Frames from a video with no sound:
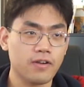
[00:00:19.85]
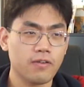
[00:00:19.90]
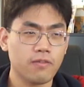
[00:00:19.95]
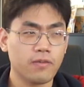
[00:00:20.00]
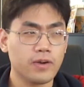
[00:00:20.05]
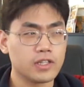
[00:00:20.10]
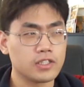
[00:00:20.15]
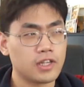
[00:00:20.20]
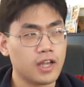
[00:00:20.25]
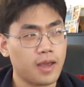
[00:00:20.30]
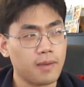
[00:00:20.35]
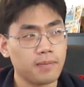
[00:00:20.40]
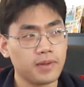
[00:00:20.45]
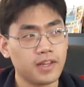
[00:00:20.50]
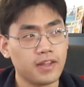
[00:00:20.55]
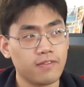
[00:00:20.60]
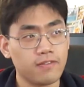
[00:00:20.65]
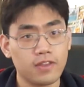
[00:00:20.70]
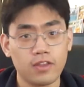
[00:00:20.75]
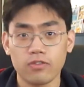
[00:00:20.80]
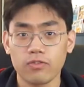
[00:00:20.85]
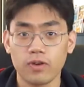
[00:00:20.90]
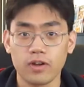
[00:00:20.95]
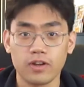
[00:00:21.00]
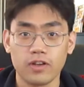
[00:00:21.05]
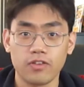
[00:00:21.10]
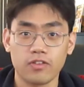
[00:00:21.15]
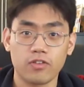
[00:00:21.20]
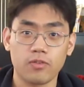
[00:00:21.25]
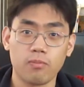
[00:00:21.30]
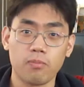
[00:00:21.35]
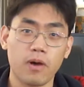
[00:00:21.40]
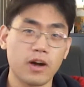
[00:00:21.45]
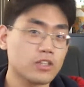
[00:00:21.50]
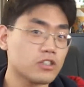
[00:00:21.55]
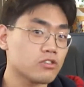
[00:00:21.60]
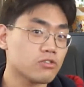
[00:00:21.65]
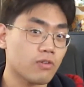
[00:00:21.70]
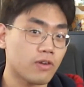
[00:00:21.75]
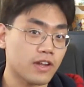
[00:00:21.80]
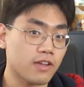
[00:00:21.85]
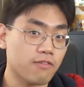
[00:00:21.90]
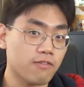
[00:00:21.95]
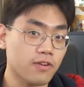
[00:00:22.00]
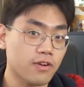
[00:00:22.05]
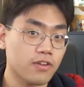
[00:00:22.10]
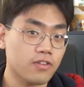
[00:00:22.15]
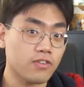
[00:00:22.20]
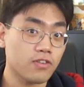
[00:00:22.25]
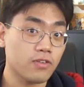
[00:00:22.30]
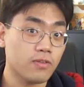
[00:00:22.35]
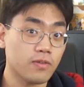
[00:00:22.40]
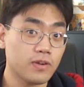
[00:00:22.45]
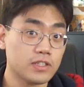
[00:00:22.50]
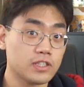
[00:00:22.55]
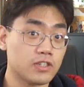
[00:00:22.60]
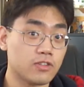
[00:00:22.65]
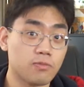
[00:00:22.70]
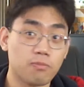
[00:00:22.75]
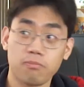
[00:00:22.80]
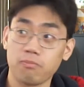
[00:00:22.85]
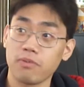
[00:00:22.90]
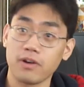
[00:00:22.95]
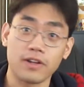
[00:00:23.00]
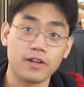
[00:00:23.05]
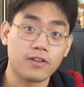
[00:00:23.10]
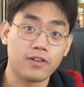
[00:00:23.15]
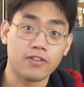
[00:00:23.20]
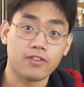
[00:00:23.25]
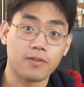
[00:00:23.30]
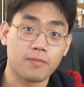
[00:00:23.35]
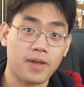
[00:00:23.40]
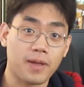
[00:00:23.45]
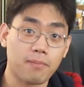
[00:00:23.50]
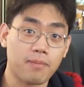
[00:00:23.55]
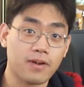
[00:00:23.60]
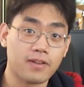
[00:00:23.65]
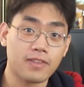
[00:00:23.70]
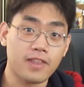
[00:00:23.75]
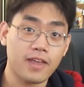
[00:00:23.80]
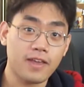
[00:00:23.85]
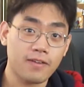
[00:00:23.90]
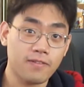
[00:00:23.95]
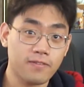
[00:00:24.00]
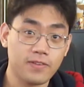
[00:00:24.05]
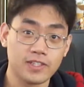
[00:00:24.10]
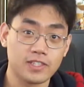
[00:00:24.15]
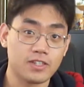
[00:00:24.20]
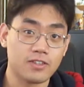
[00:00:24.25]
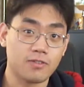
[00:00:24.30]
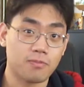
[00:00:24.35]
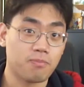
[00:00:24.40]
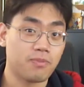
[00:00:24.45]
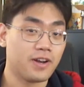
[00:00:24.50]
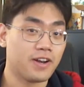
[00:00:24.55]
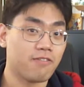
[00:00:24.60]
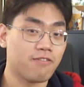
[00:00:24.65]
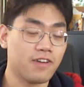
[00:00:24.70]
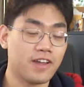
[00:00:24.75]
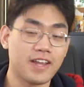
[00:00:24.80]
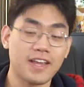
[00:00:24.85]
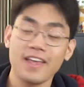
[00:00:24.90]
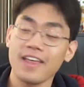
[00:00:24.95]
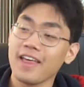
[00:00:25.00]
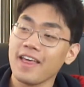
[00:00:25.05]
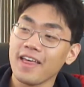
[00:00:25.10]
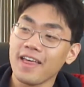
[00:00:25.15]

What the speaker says: which I believe this one is March 21st, which is pretty close to my birthday, which is pretty funny,